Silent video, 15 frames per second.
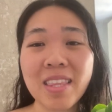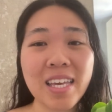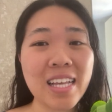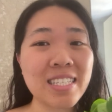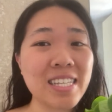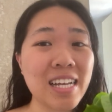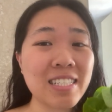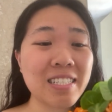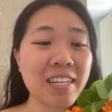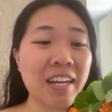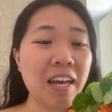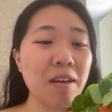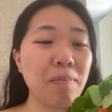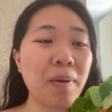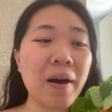thing as
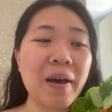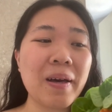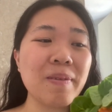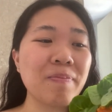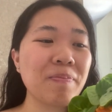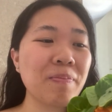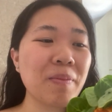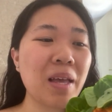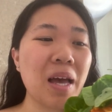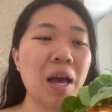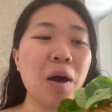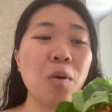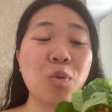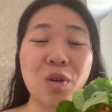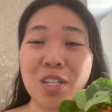yesterday, but
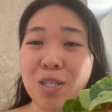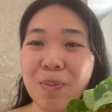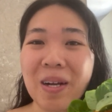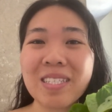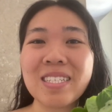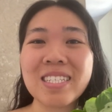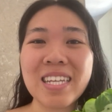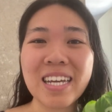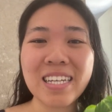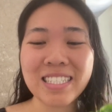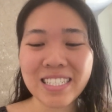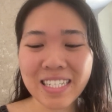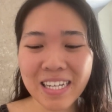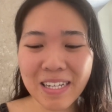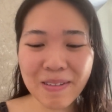worse
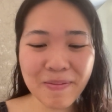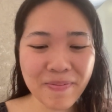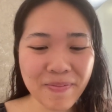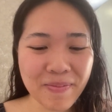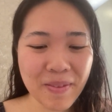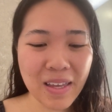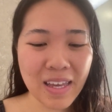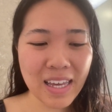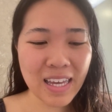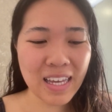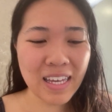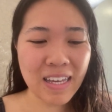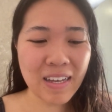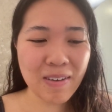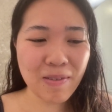presentation,
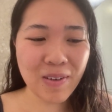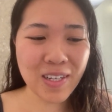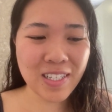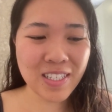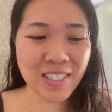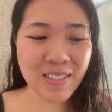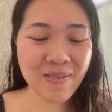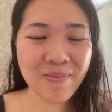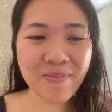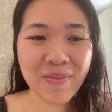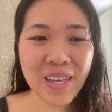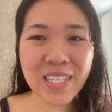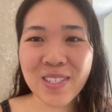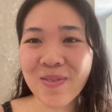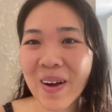which
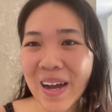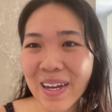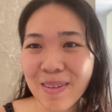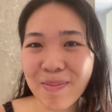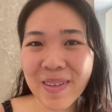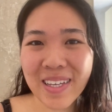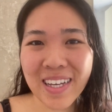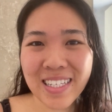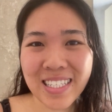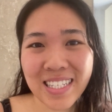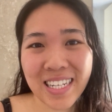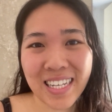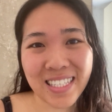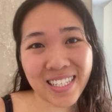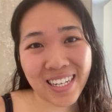is fine because
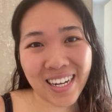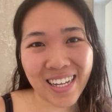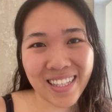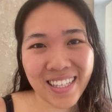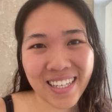it tastes good at